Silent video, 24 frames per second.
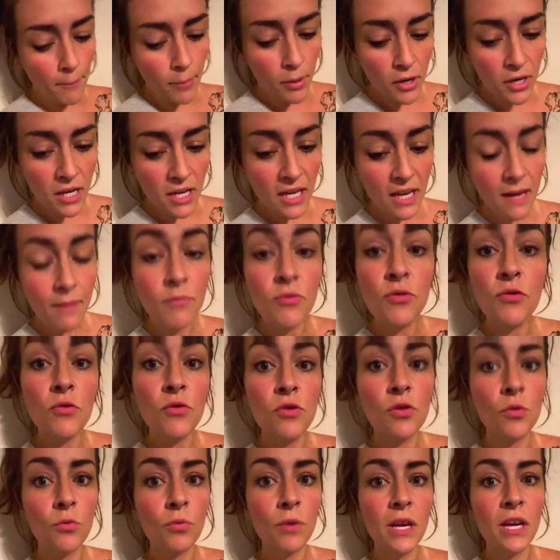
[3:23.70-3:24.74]
putting him
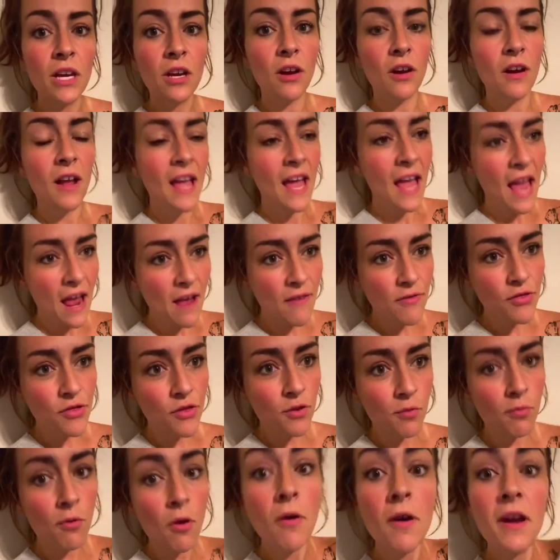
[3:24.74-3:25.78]
through the ringer and
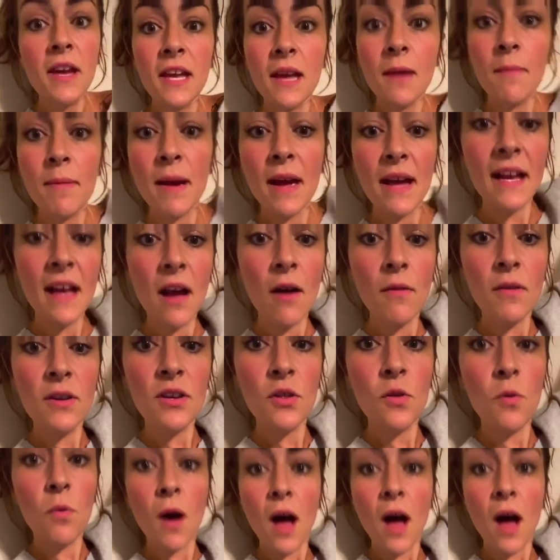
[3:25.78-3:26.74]
throwing him back out into the